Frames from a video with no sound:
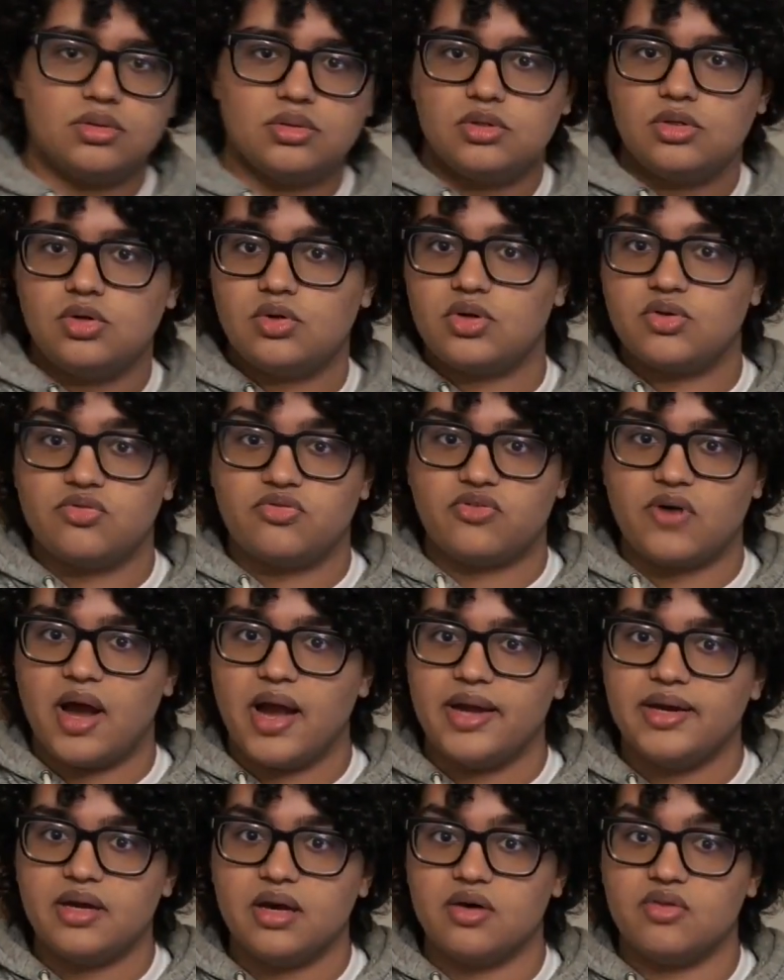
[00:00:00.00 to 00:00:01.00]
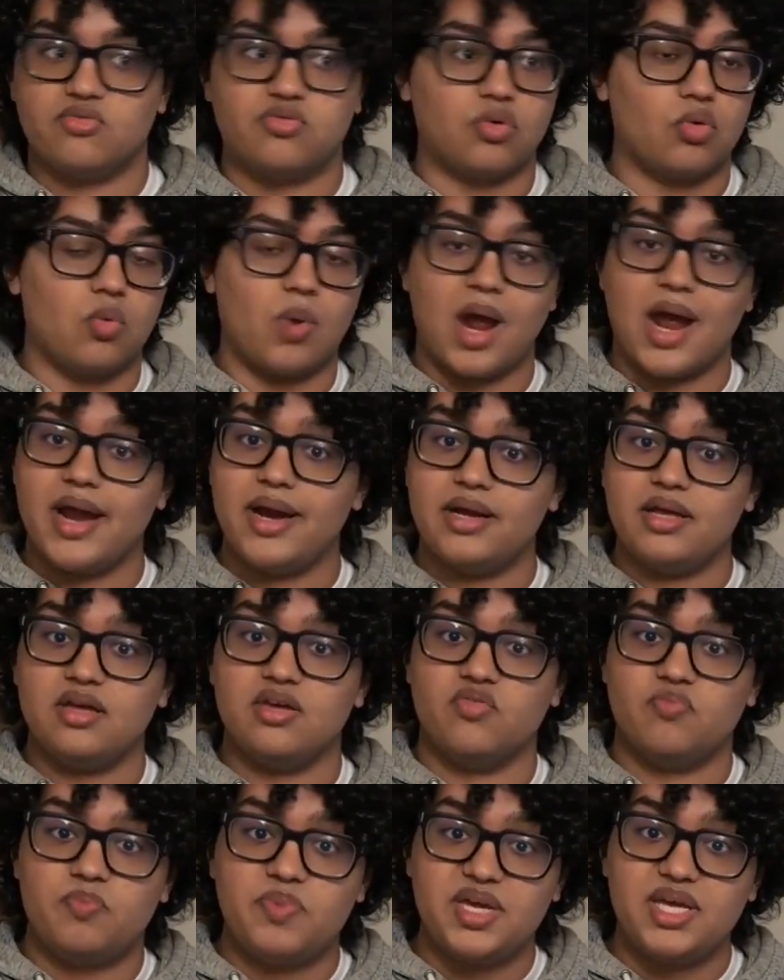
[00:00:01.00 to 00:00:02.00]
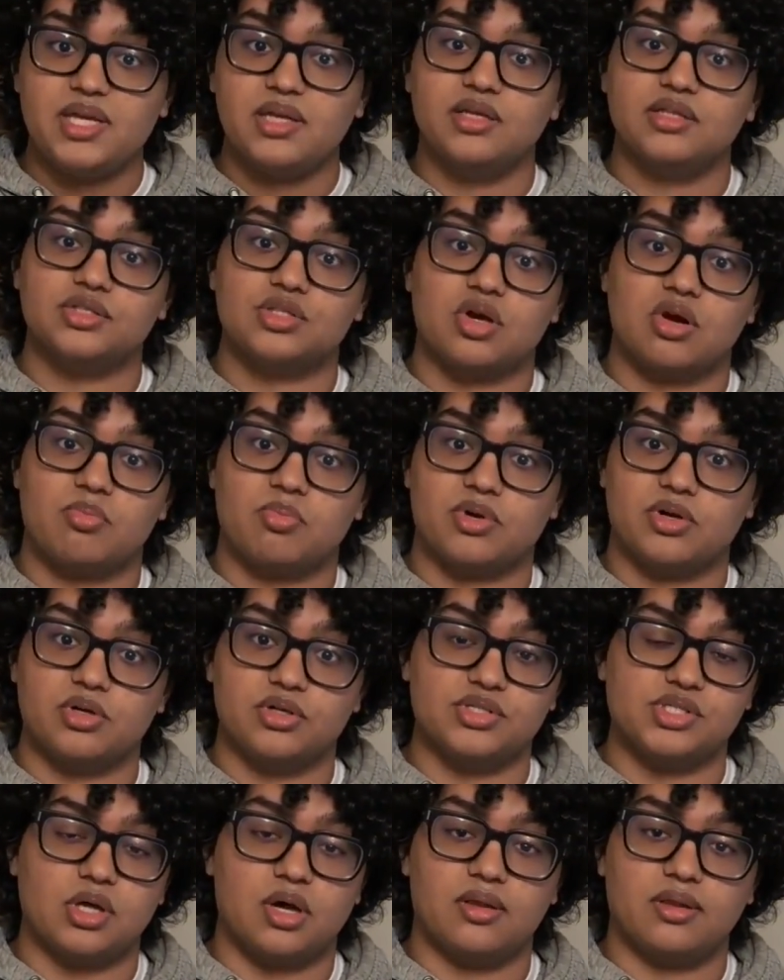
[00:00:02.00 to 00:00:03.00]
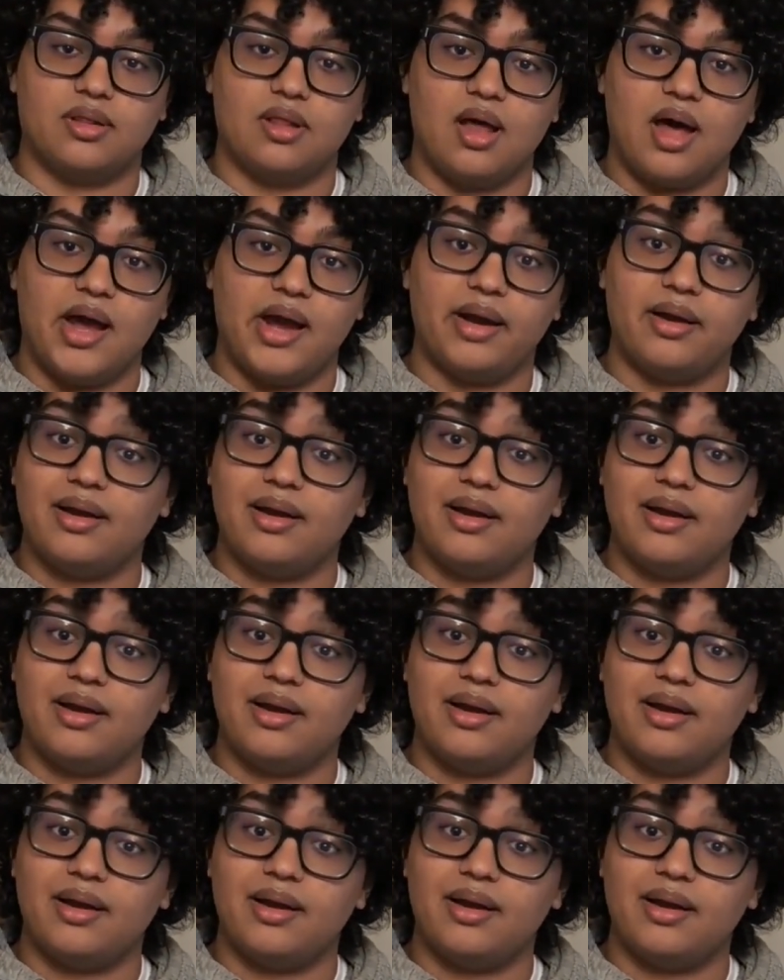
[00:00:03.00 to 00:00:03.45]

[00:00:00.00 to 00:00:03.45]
You can find a variety of Piet interpreters online,